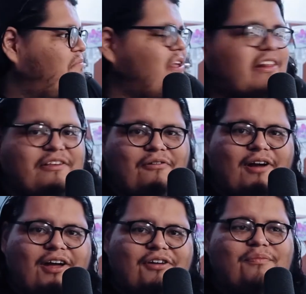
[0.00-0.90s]
you still
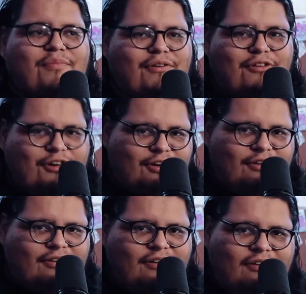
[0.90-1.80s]
got a computer.
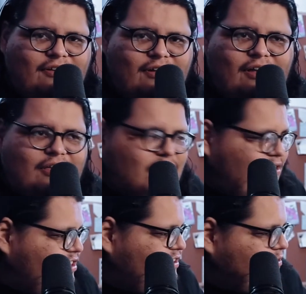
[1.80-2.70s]
You can